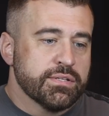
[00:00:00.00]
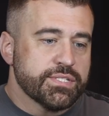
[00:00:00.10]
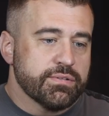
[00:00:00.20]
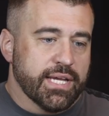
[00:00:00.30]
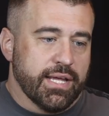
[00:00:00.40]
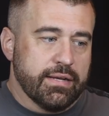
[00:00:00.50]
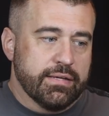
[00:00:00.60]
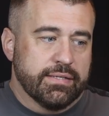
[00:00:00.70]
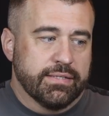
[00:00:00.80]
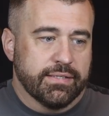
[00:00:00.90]
So again,
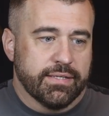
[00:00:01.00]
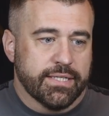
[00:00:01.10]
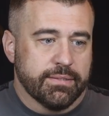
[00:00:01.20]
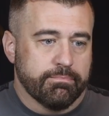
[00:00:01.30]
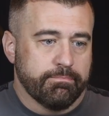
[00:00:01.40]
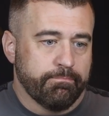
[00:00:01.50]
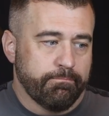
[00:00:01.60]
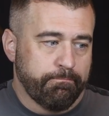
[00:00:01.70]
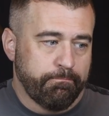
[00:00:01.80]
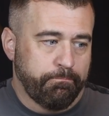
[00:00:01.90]
um,
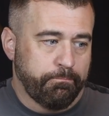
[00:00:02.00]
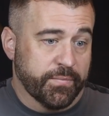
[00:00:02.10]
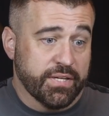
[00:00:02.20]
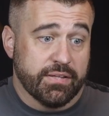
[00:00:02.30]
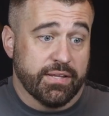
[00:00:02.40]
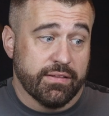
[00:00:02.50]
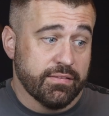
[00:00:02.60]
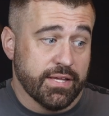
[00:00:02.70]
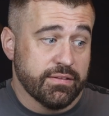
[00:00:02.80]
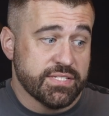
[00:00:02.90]

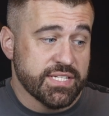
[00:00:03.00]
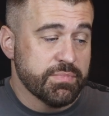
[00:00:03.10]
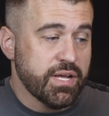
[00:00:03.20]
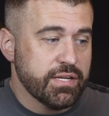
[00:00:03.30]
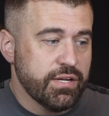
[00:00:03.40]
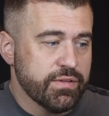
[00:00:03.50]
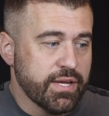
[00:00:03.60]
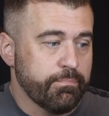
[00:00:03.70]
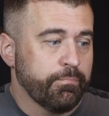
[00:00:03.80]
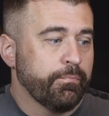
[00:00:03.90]
they seem not to know that.